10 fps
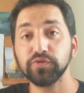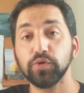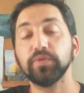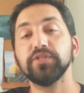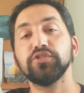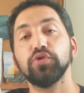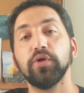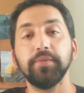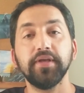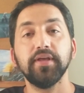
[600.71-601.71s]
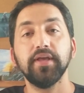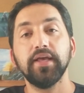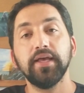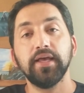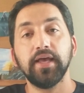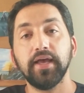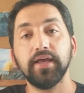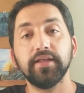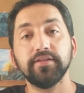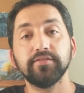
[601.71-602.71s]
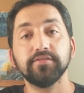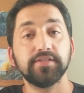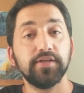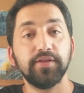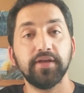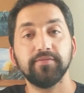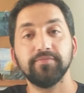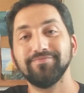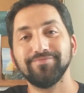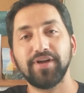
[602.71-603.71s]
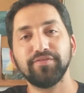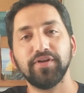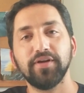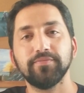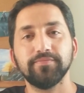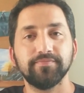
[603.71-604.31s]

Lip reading: So please join me and see you then. Bye for now.